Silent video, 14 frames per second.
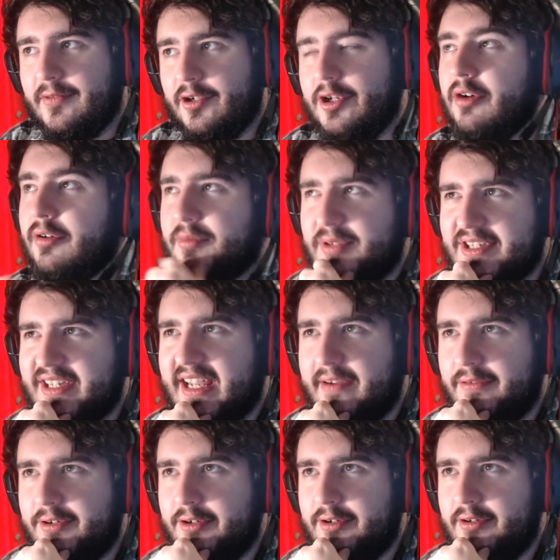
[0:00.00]
no, it was the
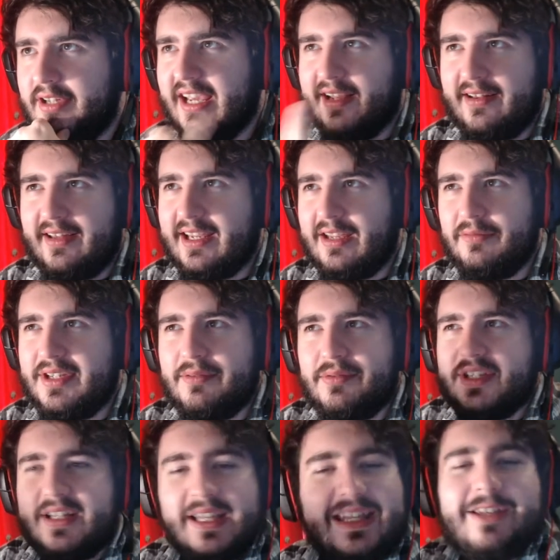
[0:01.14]
afternoon. Yeah, like it
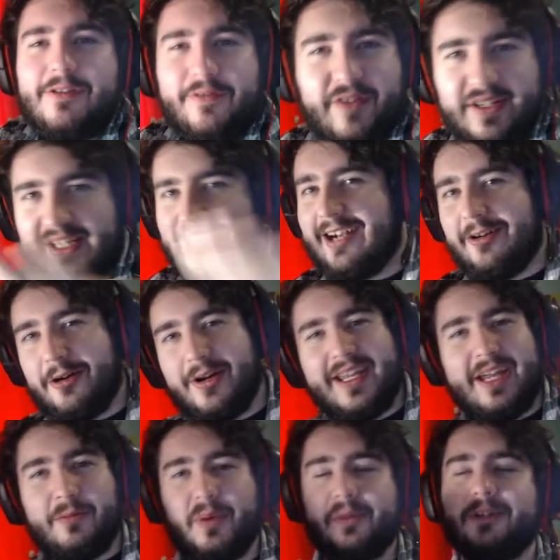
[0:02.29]
was like EU friendly. I don't know. I
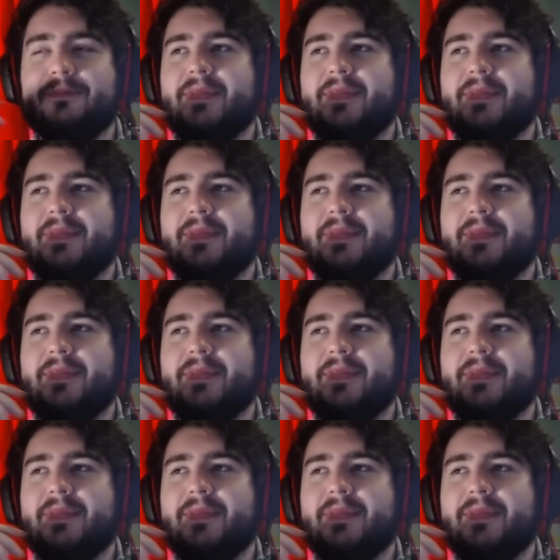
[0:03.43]
can't remember.